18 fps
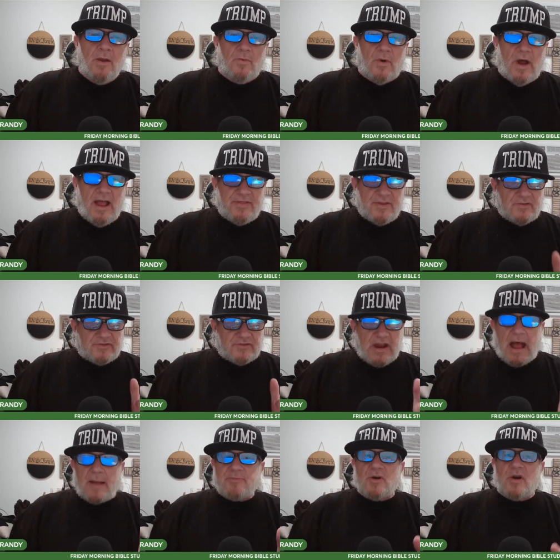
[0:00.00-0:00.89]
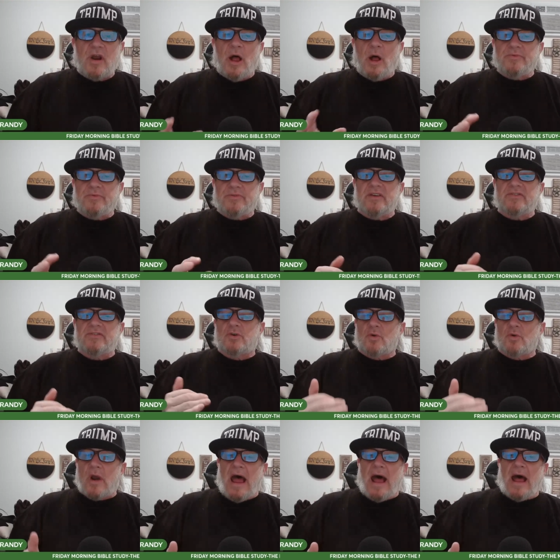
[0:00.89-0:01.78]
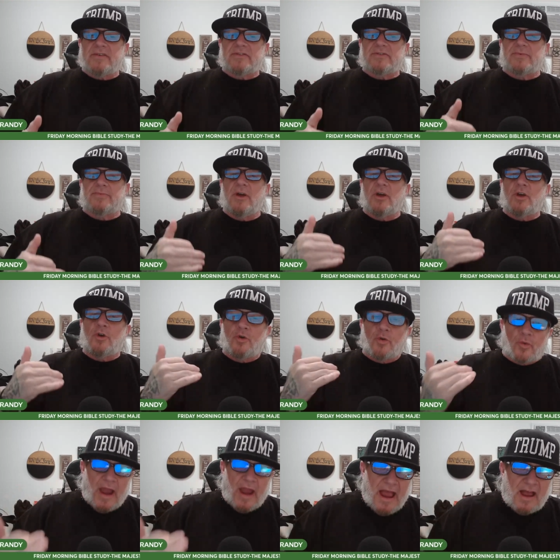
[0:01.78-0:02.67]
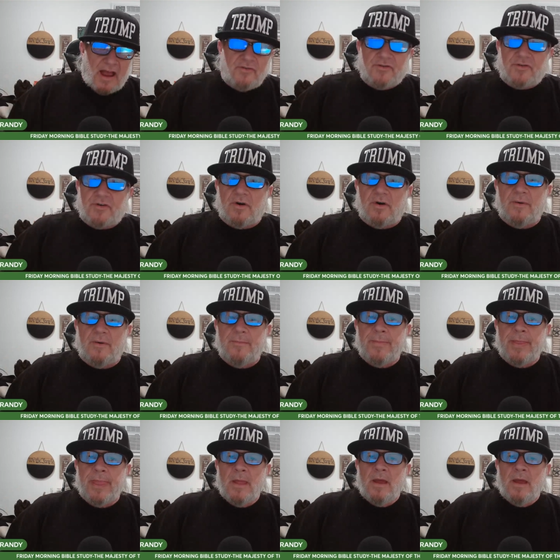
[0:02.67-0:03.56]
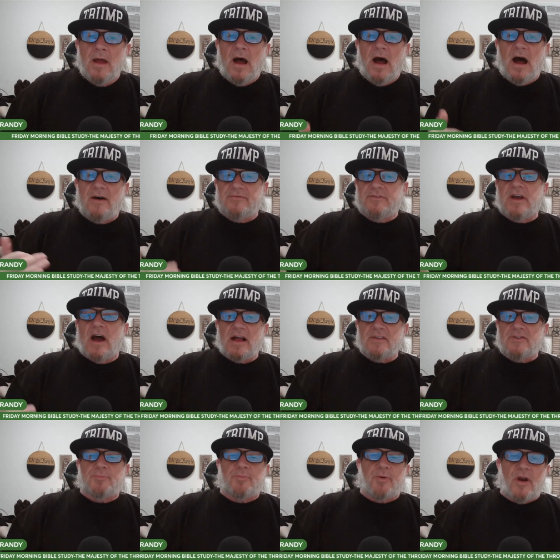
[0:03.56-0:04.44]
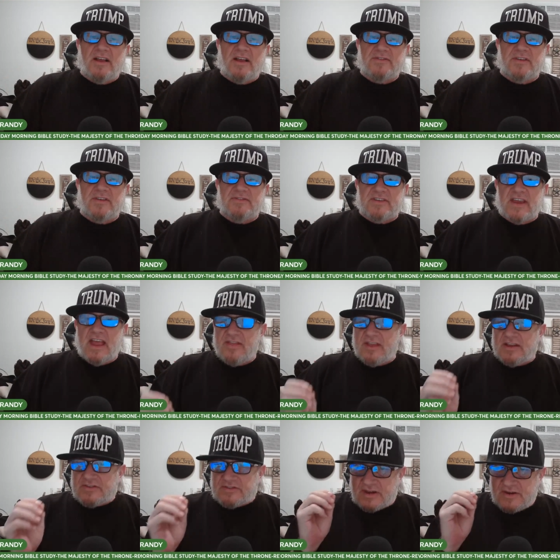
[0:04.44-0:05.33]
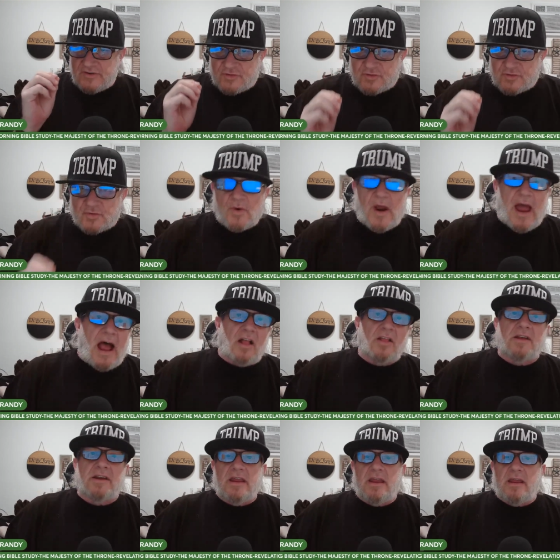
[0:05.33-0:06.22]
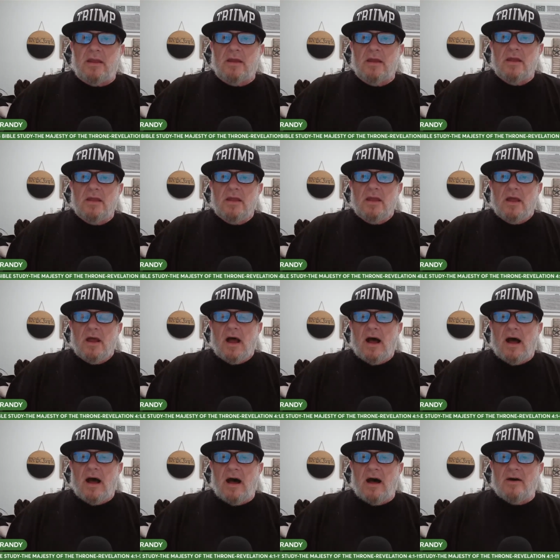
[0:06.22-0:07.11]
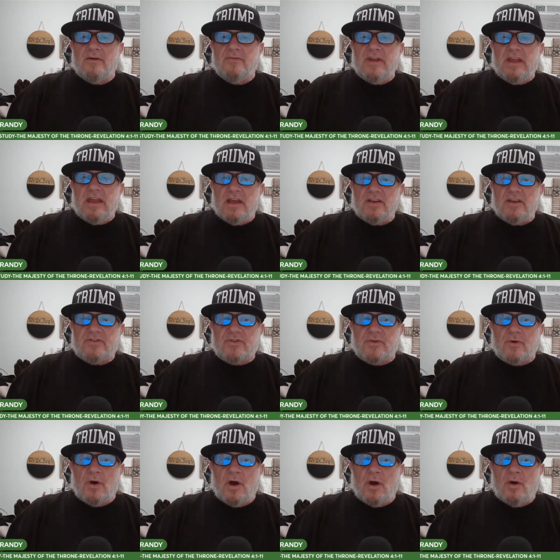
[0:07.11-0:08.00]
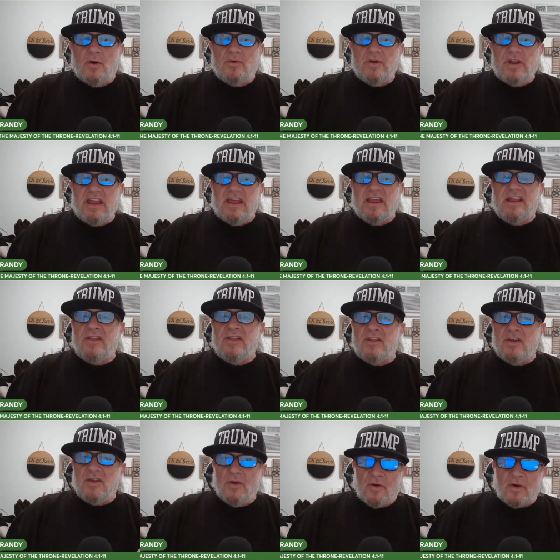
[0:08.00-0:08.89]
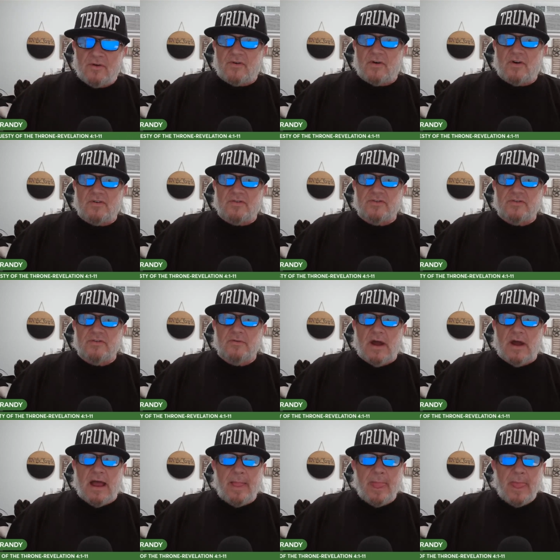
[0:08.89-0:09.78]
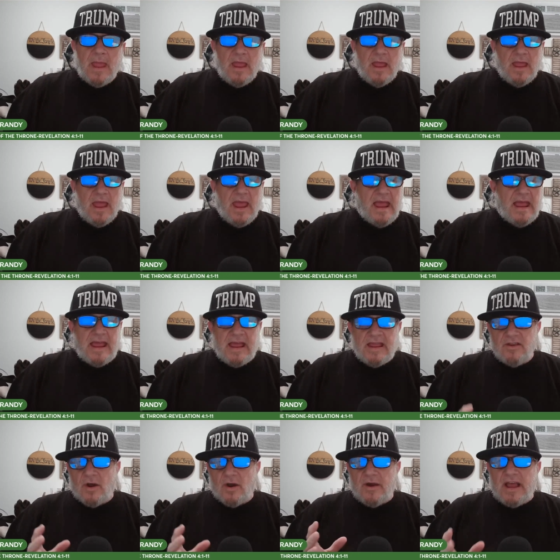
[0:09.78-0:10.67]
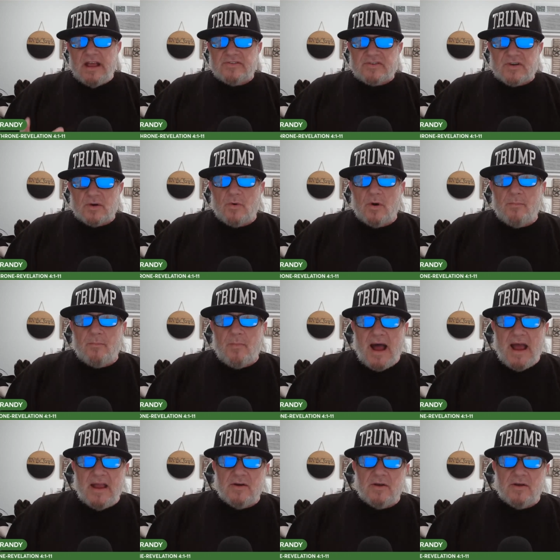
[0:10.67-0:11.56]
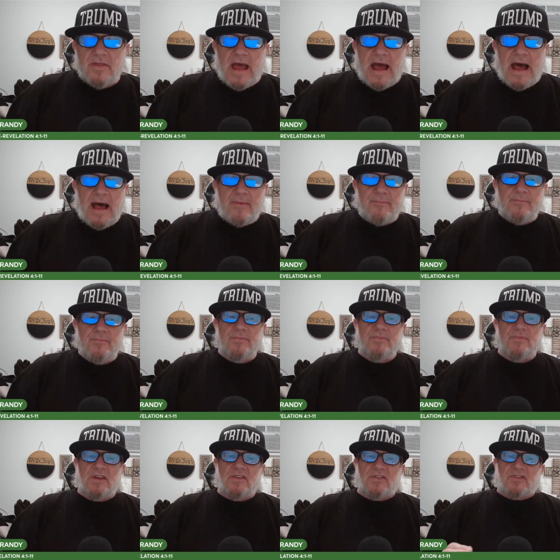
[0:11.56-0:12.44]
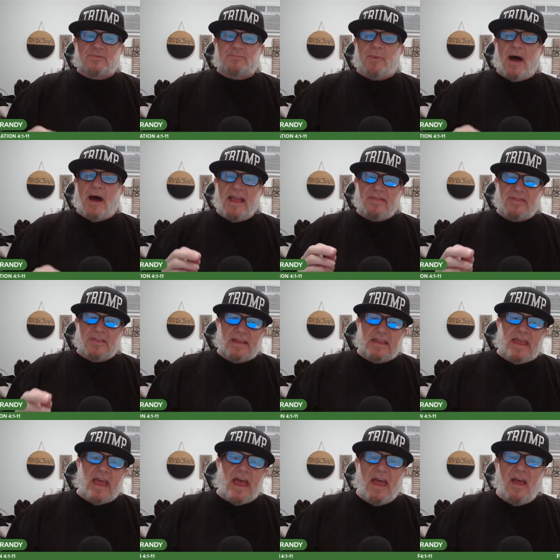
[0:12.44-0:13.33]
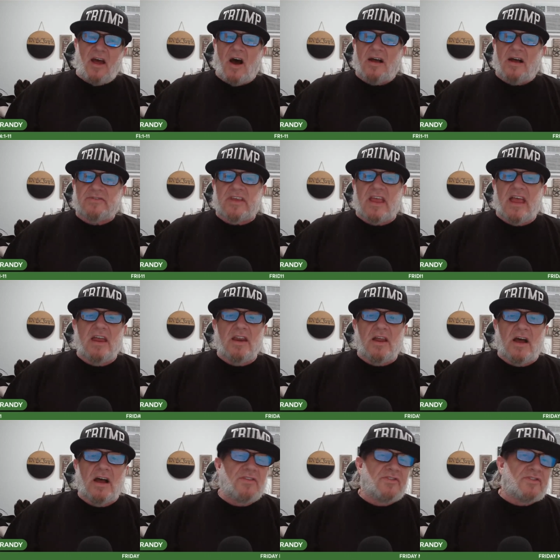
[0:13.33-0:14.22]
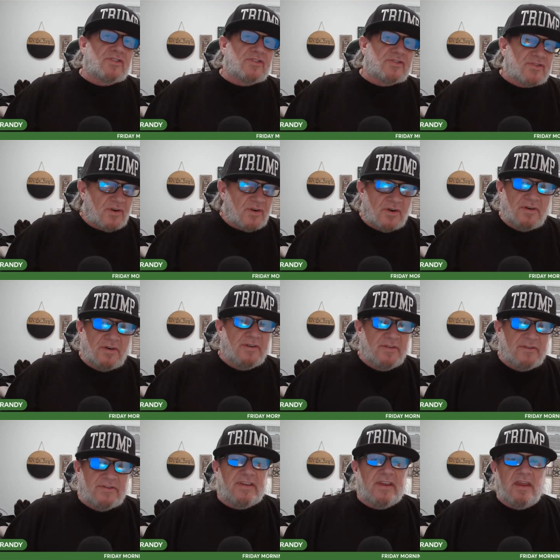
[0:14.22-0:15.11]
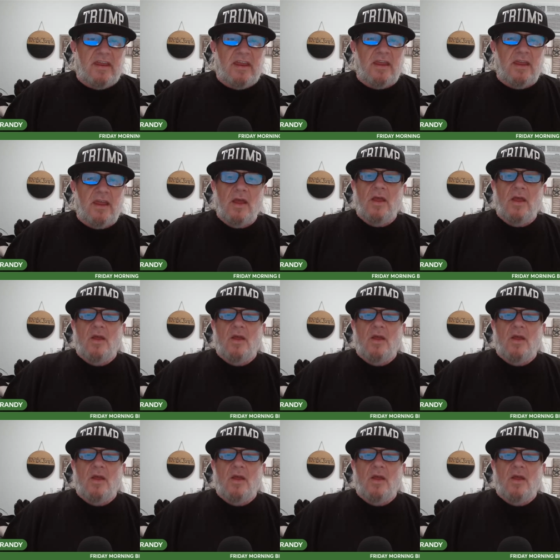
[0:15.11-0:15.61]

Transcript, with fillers: right? This chapter helps us grasp the grandeur of God's presence and the centrality of his throne in the universe, right? It, you know, it's a reminder that despite the chaos and uncertainty